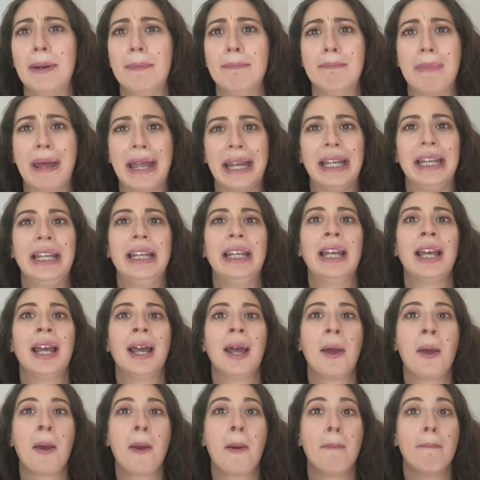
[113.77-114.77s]
many
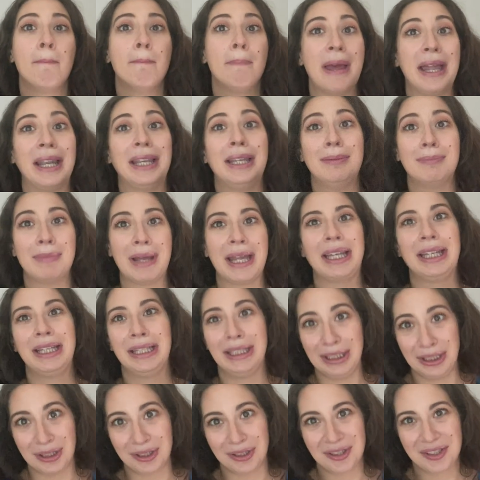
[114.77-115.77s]

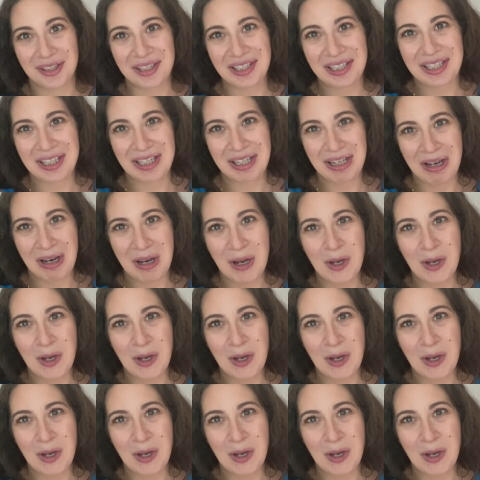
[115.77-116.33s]
years.